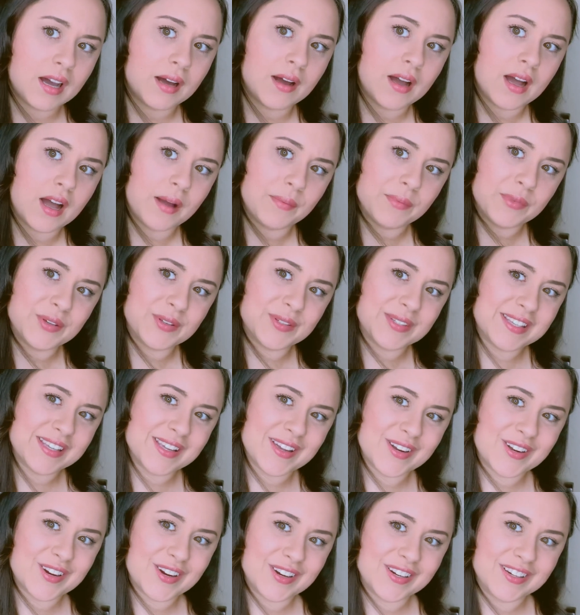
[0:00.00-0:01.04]
I'm using a
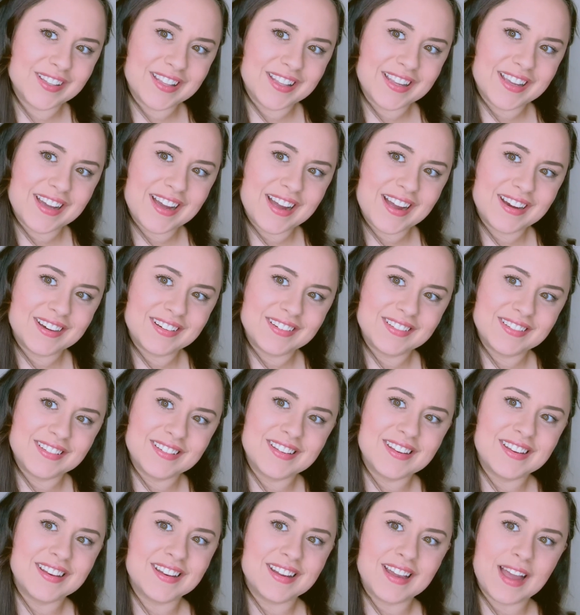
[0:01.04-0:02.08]
curling iron.
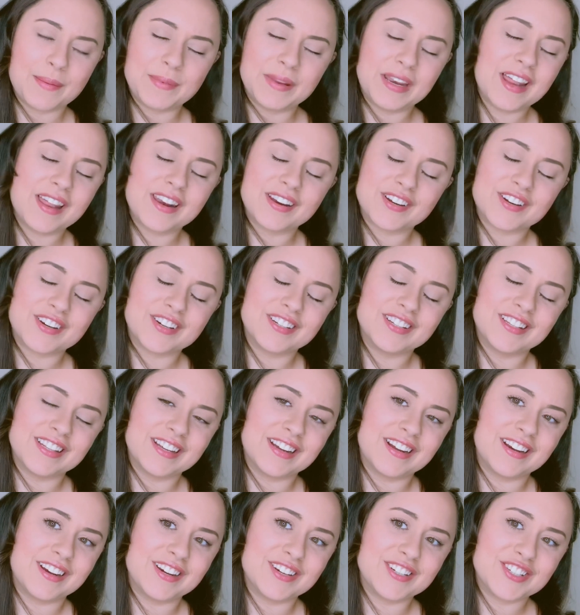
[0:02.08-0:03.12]
I mean, not a curling
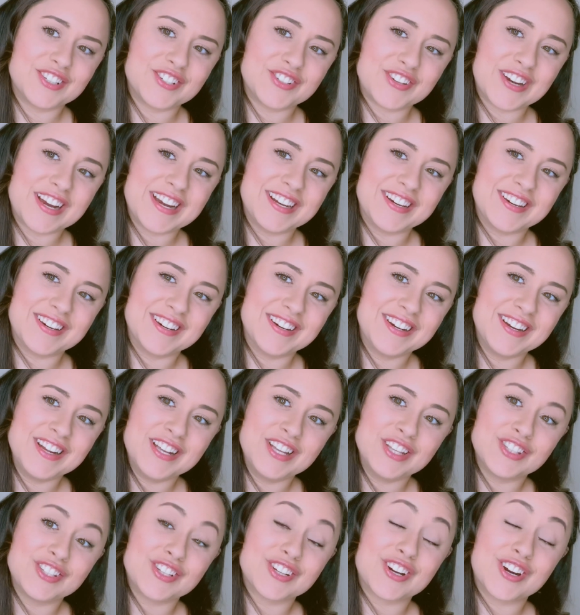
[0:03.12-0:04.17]
iron, straightener
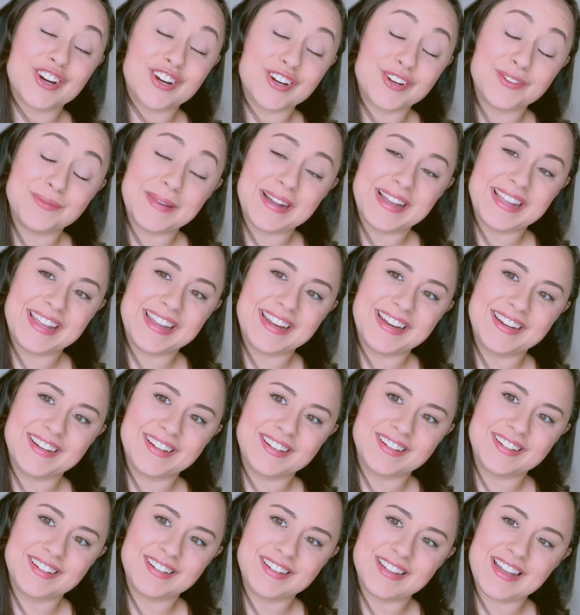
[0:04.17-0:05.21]
to curl my
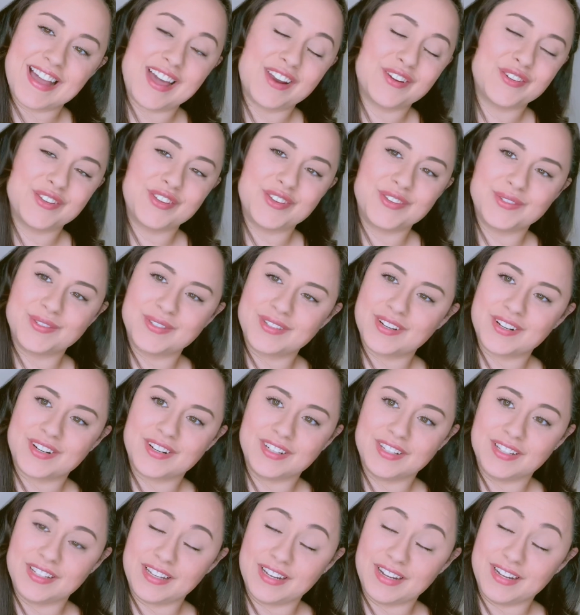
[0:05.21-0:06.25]
hair. I don't use
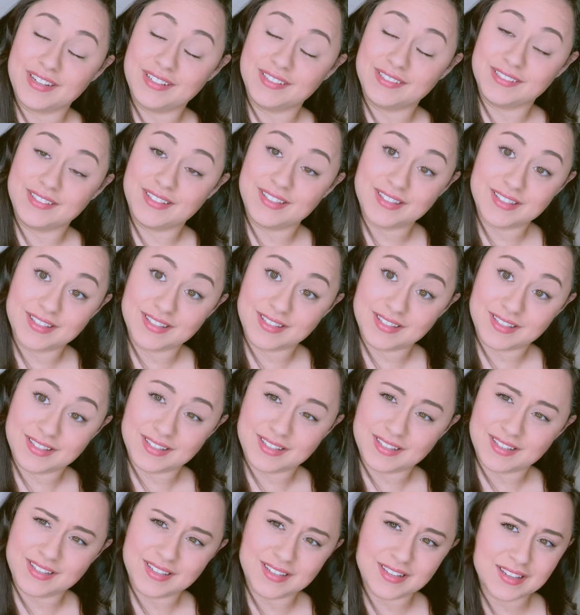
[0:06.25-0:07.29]
curling irons.
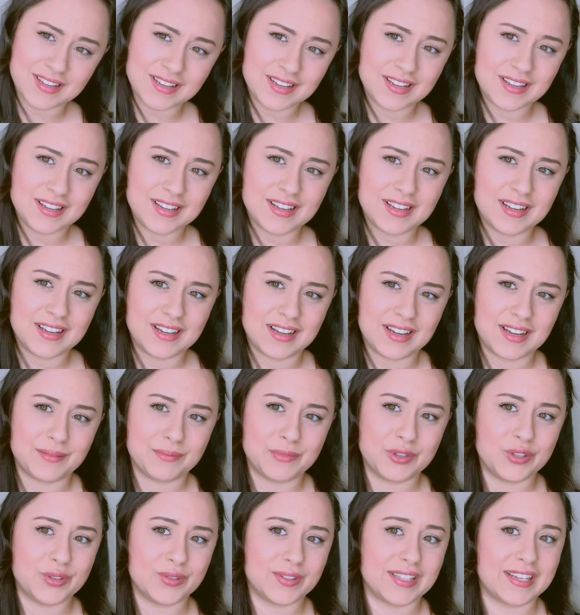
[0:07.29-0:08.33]
I'm
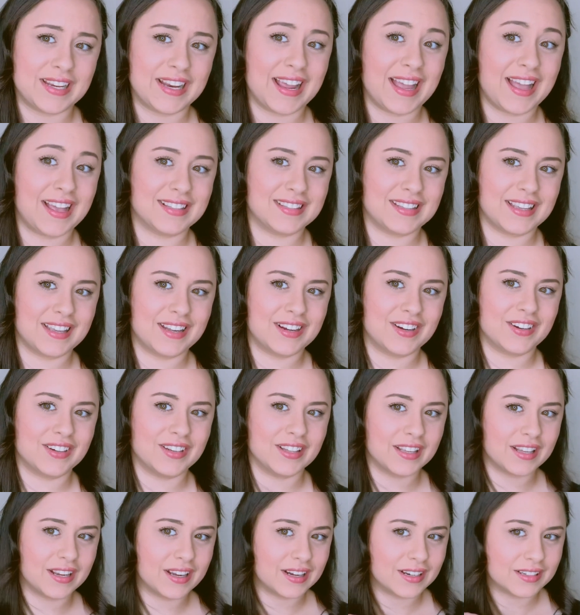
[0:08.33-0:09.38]
using it as a
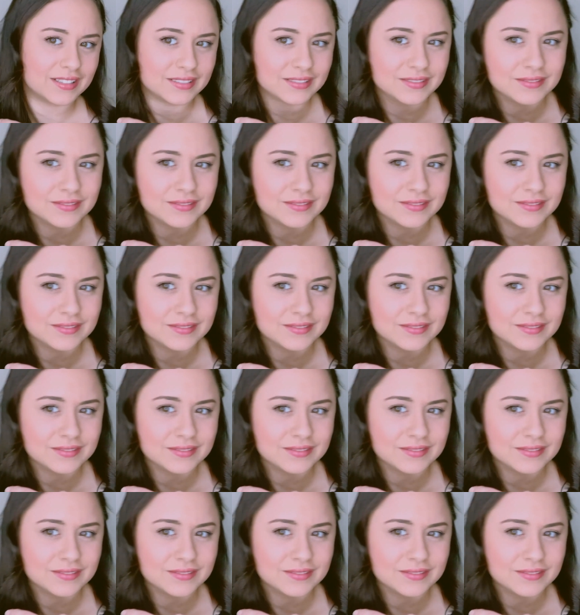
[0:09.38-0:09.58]
curling iron.